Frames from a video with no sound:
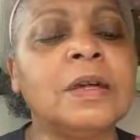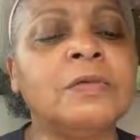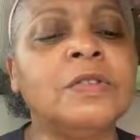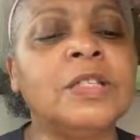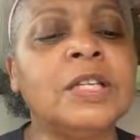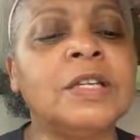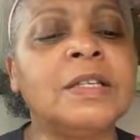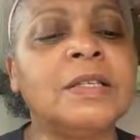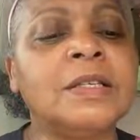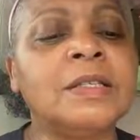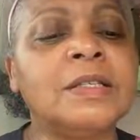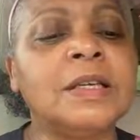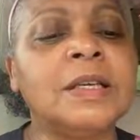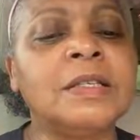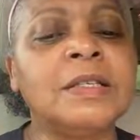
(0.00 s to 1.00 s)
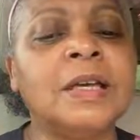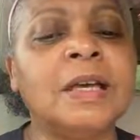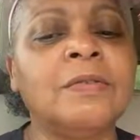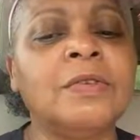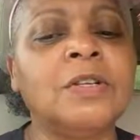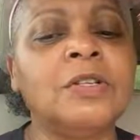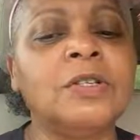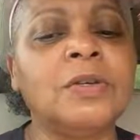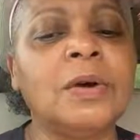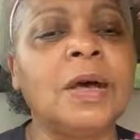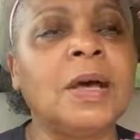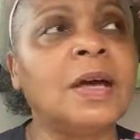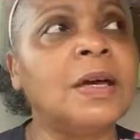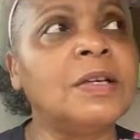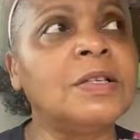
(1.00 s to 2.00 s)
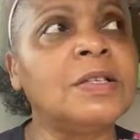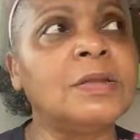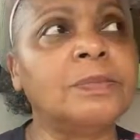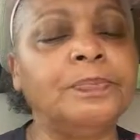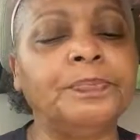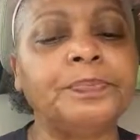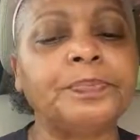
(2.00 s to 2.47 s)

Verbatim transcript: of Jesus is given to us